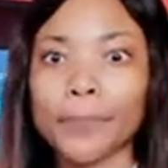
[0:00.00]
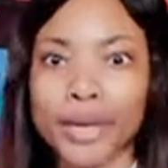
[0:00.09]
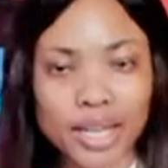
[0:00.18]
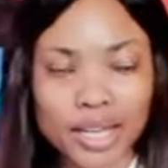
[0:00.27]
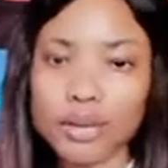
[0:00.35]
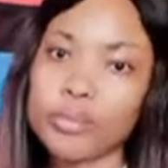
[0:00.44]

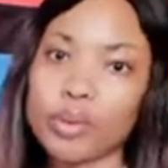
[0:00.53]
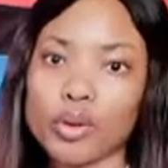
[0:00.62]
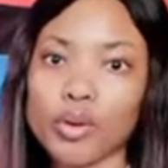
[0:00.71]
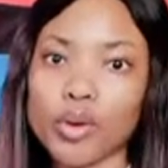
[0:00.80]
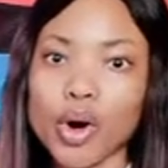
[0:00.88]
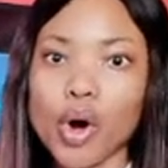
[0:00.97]

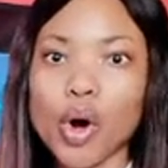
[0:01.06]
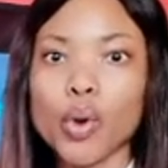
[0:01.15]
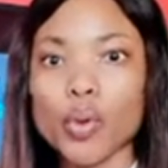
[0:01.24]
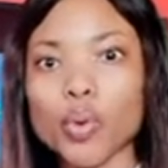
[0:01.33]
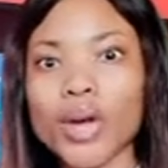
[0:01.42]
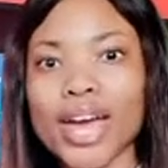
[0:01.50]
people
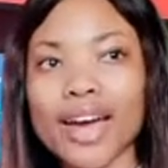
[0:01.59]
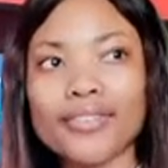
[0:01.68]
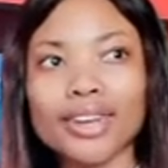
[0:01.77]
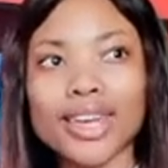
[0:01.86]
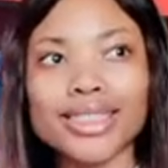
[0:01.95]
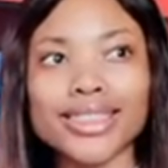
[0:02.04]
who
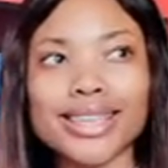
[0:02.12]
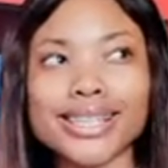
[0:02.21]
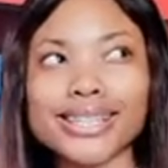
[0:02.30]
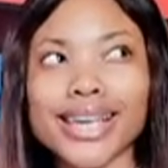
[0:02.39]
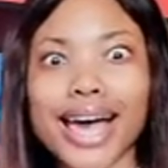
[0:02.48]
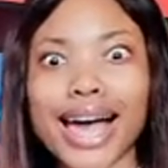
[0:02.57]
have
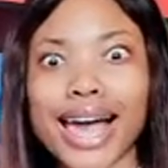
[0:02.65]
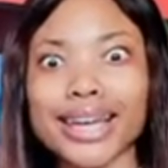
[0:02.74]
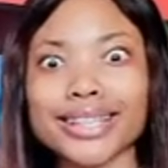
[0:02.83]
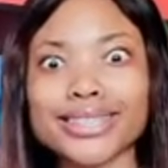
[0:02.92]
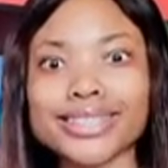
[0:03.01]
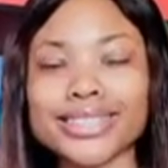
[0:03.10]
this
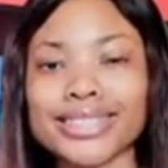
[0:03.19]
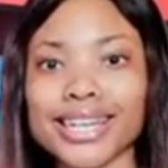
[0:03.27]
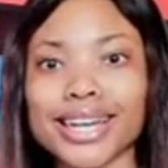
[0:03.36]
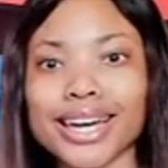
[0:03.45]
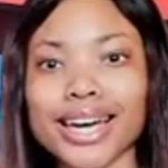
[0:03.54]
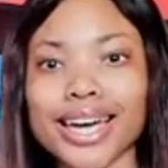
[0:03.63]

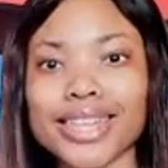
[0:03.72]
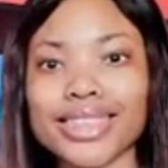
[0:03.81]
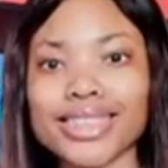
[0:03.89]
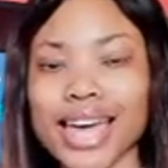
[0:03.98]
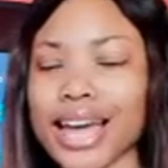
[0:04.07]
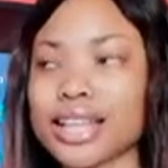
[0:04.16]
idea
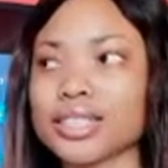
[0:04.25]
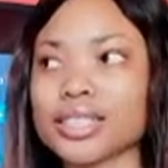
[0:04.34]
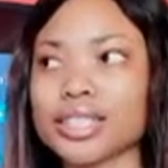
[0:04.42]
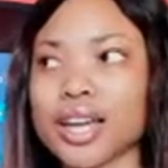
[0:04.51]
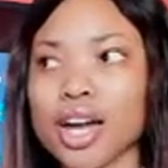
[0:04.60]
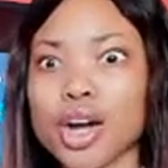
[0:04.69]
that